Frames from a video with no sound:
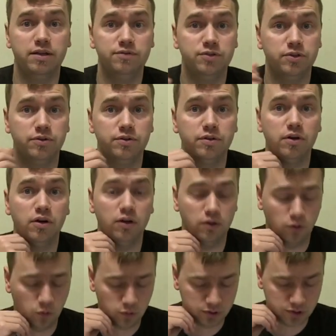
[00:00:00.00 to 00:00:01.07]
It gives your
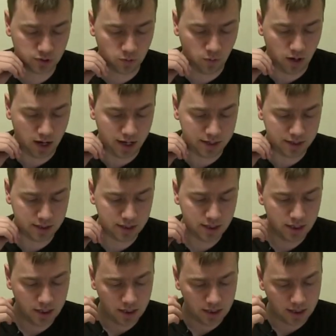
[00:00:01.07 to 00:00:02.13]
whole squad
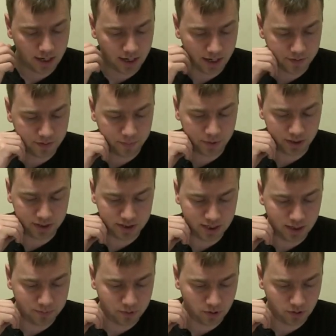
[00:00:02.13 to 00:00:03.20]
the ability to
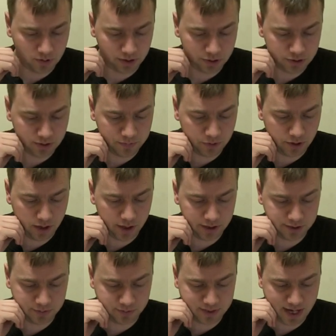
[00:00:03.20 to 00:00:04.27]
keep their leadership
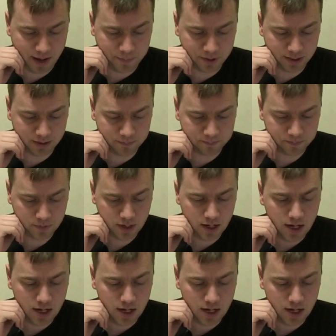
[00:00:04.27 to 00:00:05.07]
regardless of what's happening.